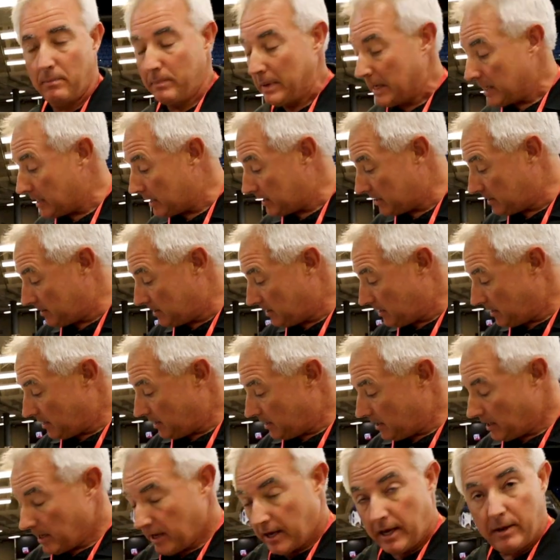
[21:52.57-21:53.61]
But
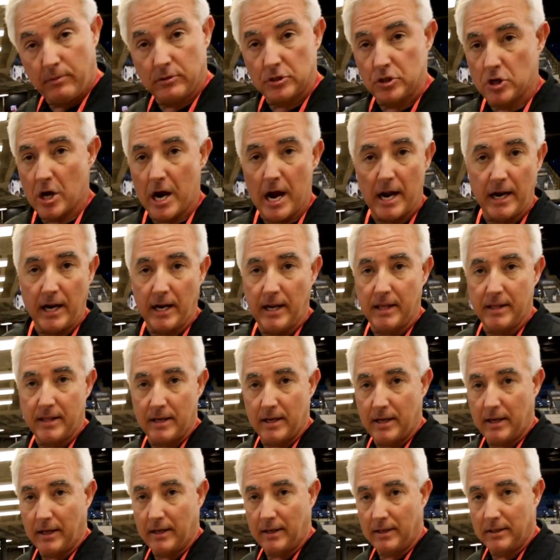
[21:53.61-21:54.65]
he was trying
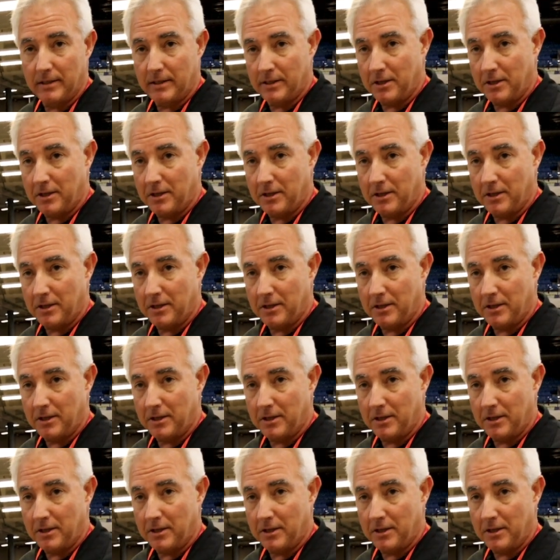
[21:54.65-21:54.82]
anything.